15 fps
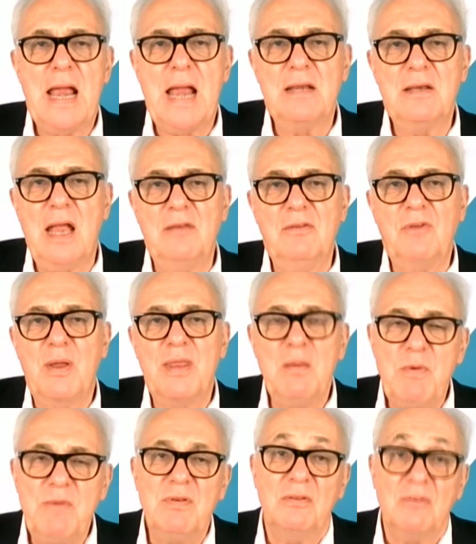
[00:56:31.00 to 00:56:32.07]
And so I
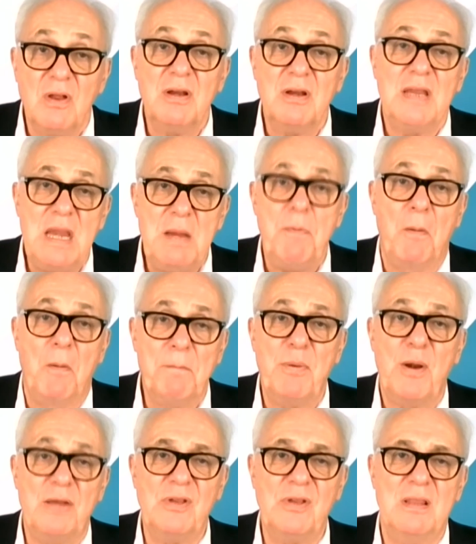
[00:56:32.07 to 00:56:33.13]
think we've just got to keep on
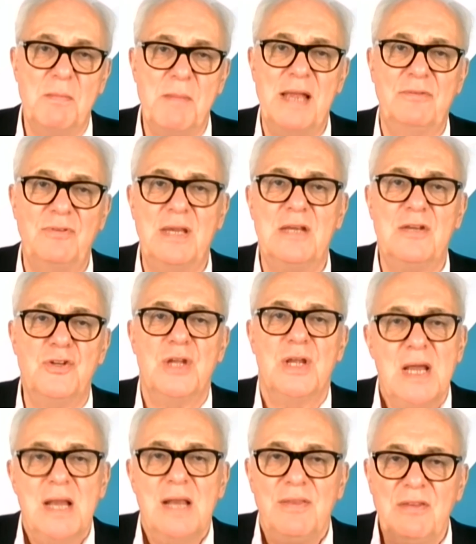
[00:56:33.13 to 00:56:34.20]
pressing the message.
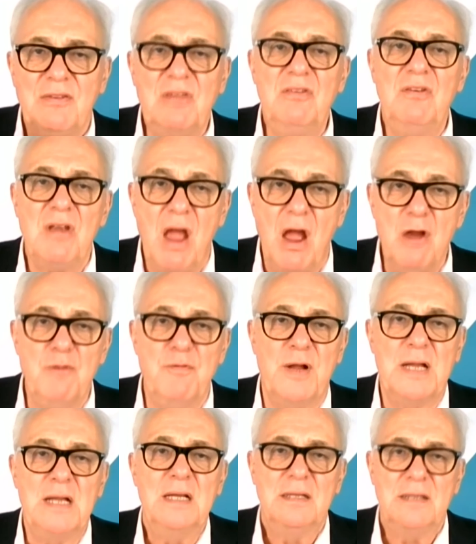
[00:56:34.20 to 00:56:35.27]
This isn't over